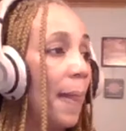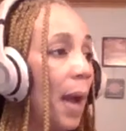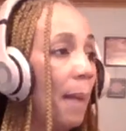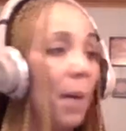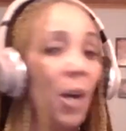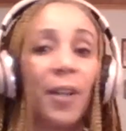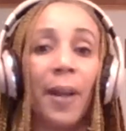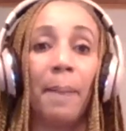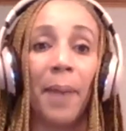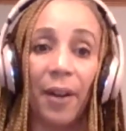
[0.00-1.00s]
about
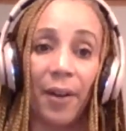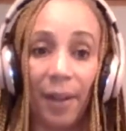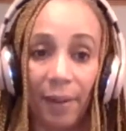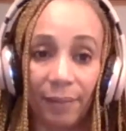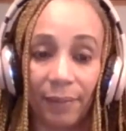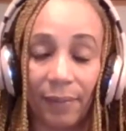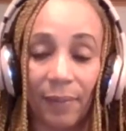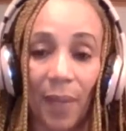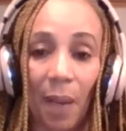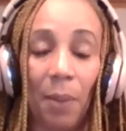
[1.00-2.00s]
Amaria,
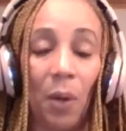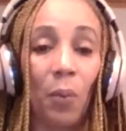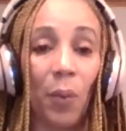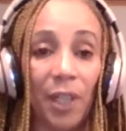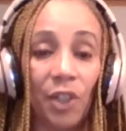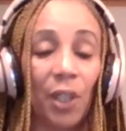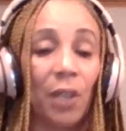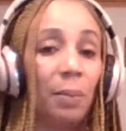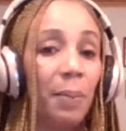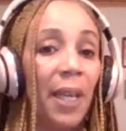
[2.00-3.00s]
about where she
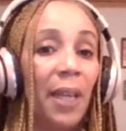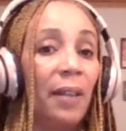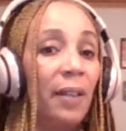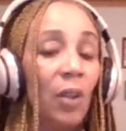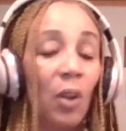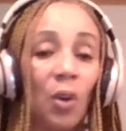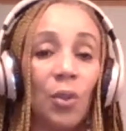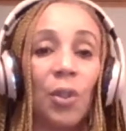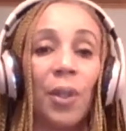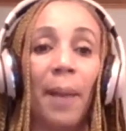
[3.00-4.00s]
could be,
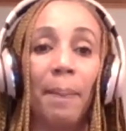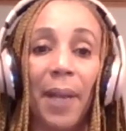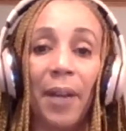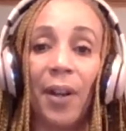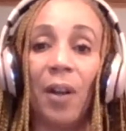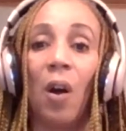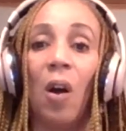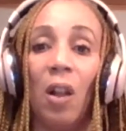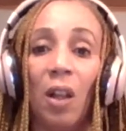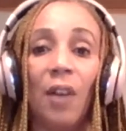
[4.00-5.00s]
go to Amaria
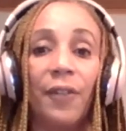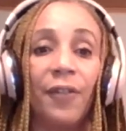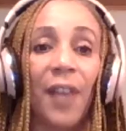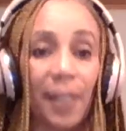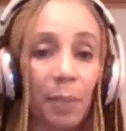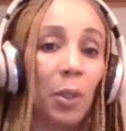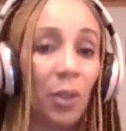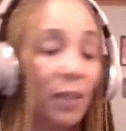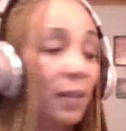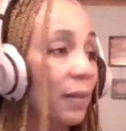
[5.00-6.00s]
Hall on
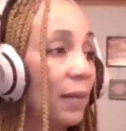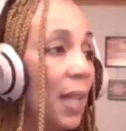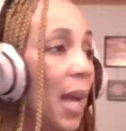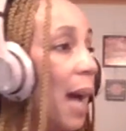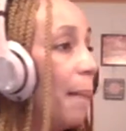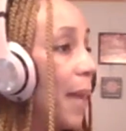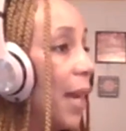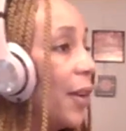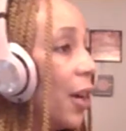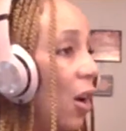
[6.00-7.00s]
Facebook.
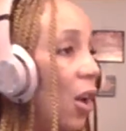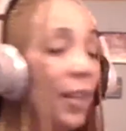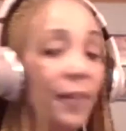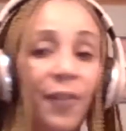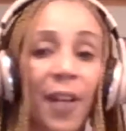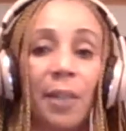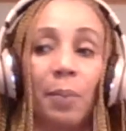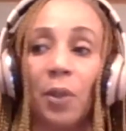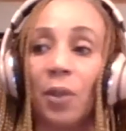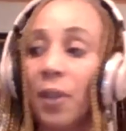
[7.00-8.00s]
Amaria Hall on
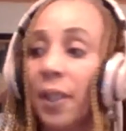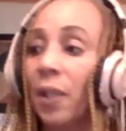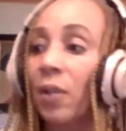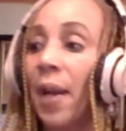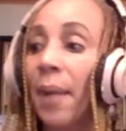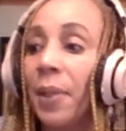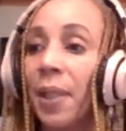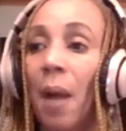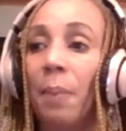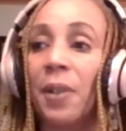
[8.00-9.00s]
Facebook. Look at the Crime
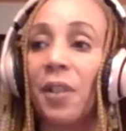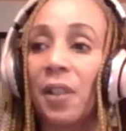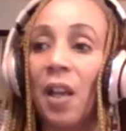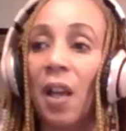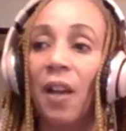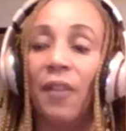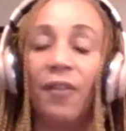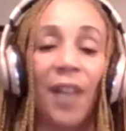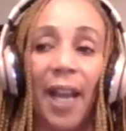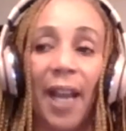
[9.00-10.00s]
Stoppers
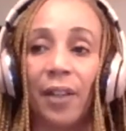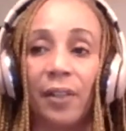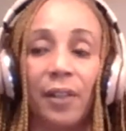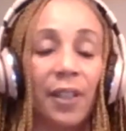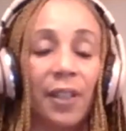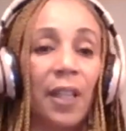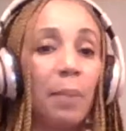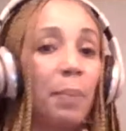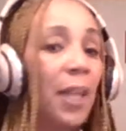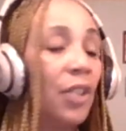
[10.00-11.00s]
flyer. See
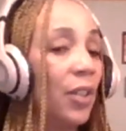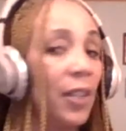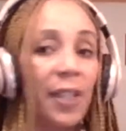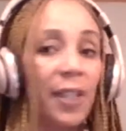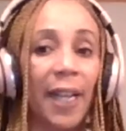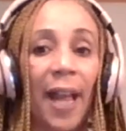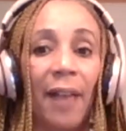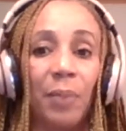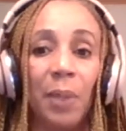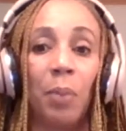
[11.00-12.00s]
the pictures that
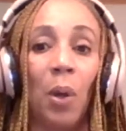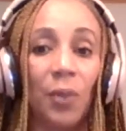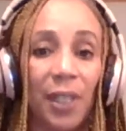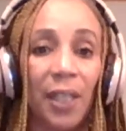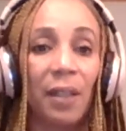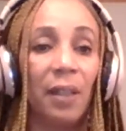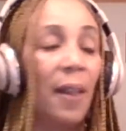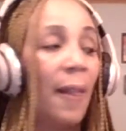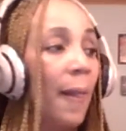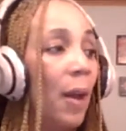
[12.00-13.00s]
have been posted
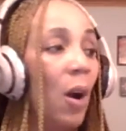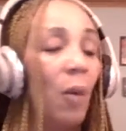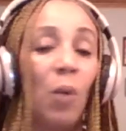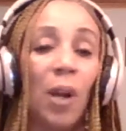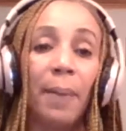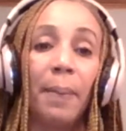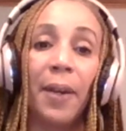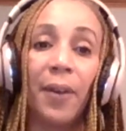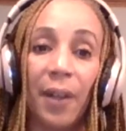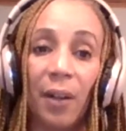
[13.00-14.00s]
on what
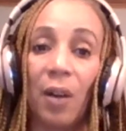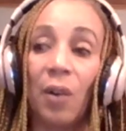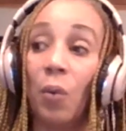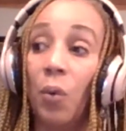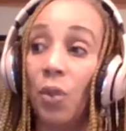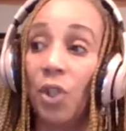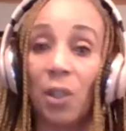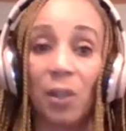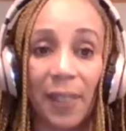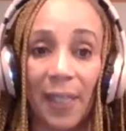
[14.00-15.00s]
Amaria, on who
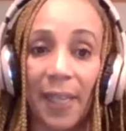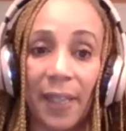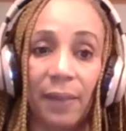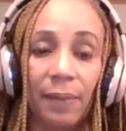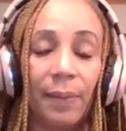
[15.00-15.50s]
she looks like.